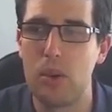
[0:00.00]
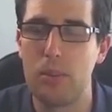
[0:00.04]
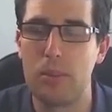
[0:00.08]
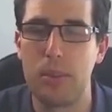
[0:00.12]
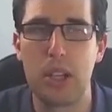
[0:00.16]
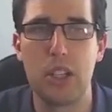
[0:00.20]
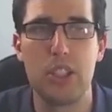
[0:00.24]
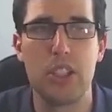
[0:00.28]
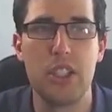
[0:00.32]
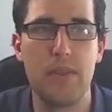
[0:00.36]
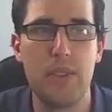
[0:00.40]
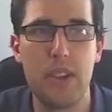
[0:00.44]

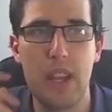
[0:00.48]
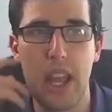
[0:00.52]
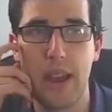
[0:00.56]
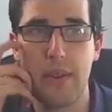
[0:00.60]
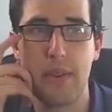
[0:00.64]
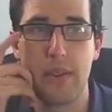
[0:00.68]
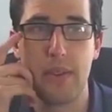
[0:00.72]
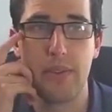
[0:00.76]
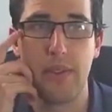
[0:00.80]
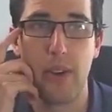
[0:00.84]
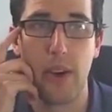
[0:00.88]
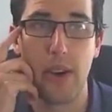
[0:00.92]
because if you
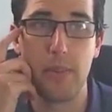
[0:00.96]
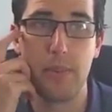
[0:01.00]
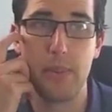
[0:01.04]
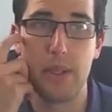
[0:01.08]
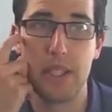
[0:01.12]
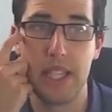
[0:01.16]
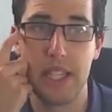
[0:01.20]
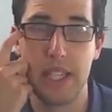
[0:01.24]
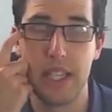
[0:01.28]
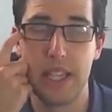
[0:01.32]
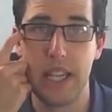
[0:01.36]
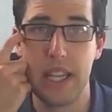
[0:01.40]
have a
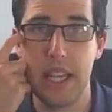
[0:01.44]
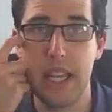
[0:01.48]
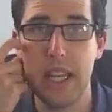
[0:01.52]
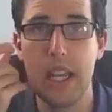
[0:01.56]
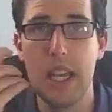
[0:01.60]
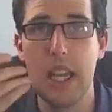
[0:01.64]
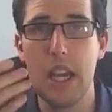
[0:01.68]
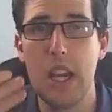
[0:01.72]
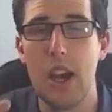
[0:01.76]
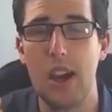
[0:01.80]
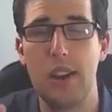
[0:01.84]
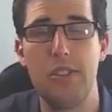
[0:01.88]
5%
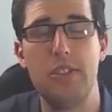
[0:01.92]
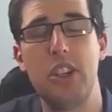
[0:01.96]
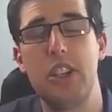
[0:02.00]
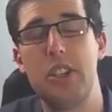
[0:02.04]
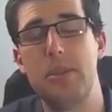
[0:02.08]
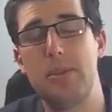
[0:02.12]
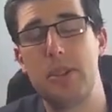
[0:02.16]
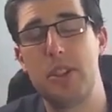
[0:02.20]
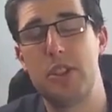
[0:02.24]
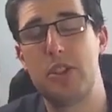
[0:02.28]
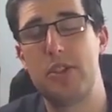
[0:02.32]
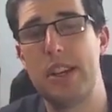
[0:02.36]
there, I've
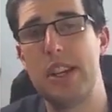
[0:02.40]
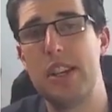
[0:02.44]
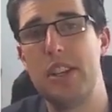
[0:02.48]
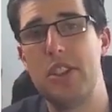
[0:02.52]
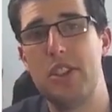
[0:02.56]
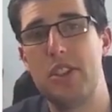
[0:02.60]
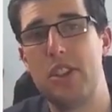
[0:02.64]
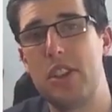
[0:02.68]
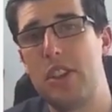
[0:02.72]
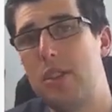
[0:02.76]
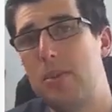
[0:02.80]
changed my strategy